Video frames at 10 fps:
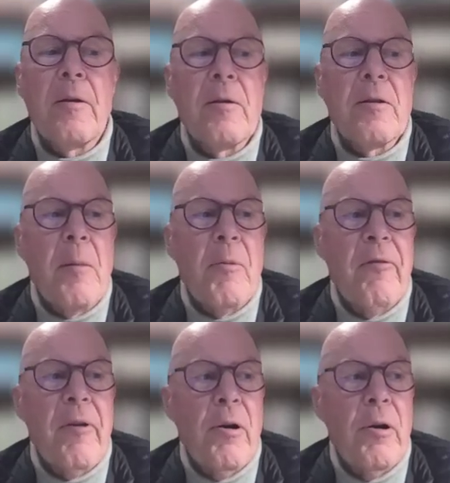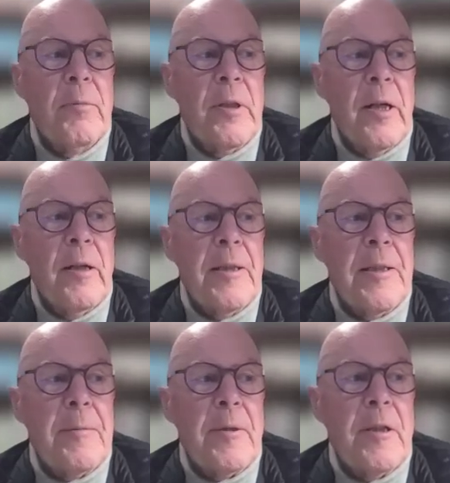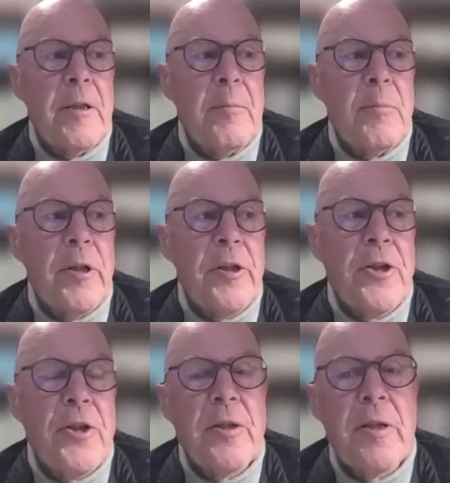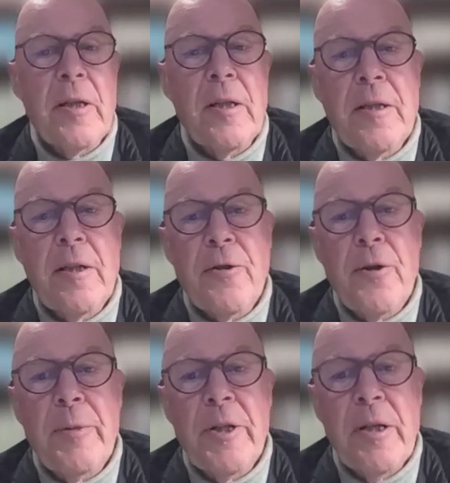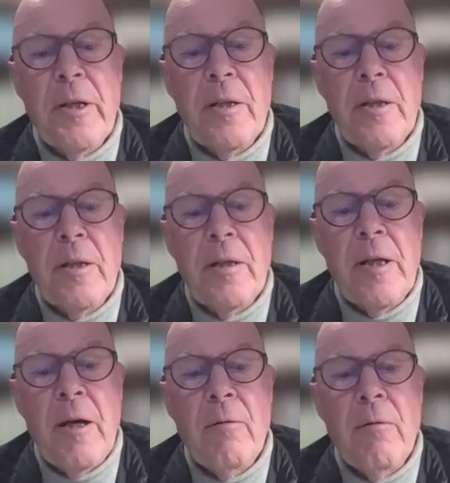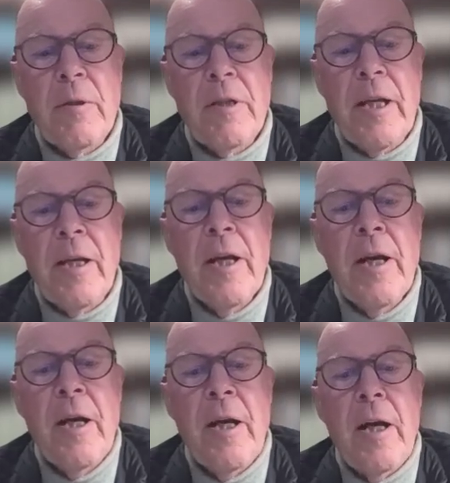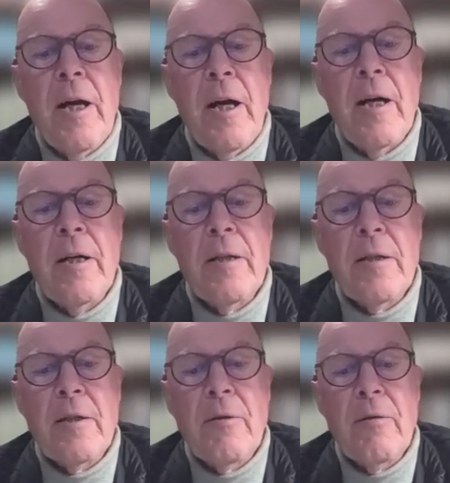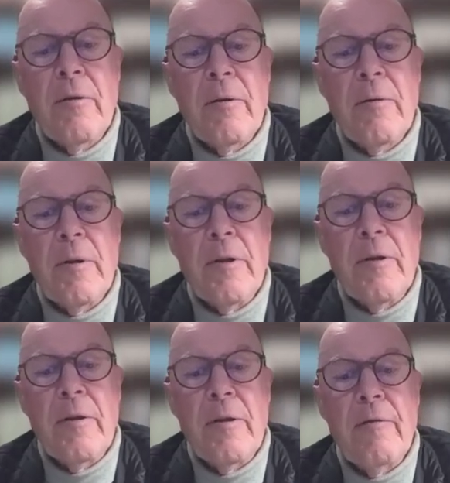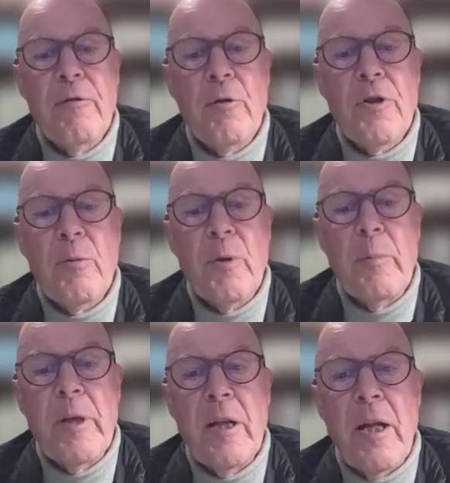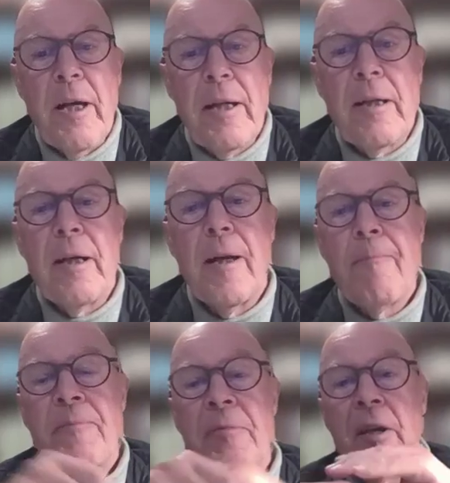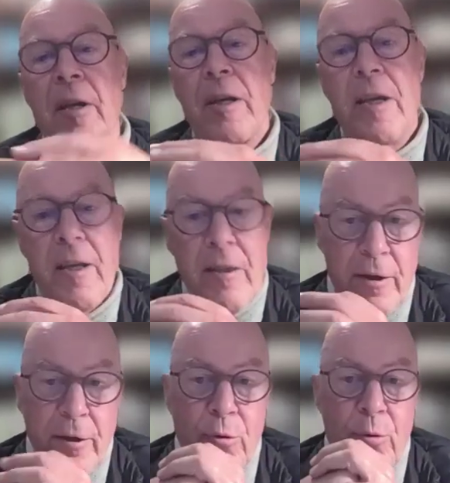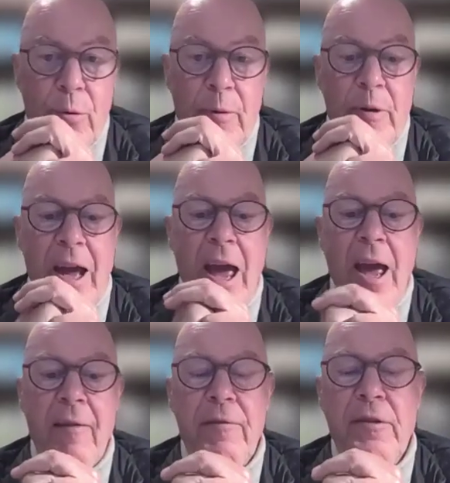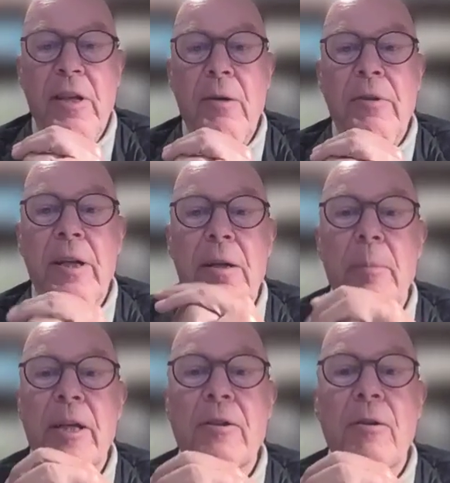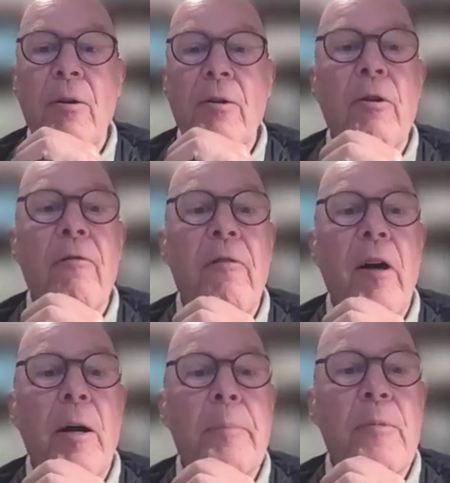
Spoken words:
Some of our politicians, at least in Germany, now say the future will be like, either you have a sound database on your farm,